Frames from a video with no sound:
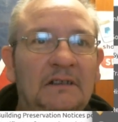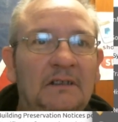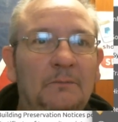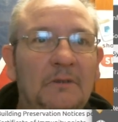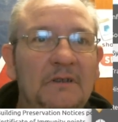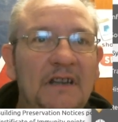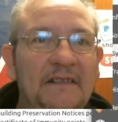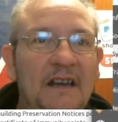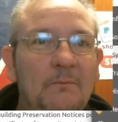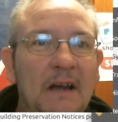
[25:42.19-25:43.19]
we'll take
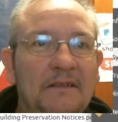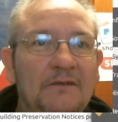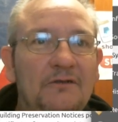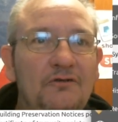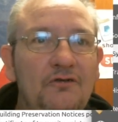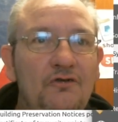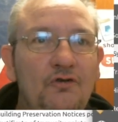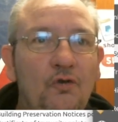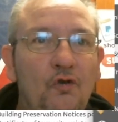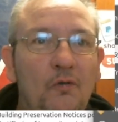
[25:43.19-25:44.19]
that back to
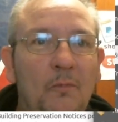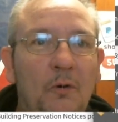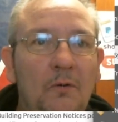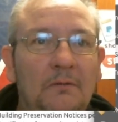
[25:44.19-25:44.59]
normal,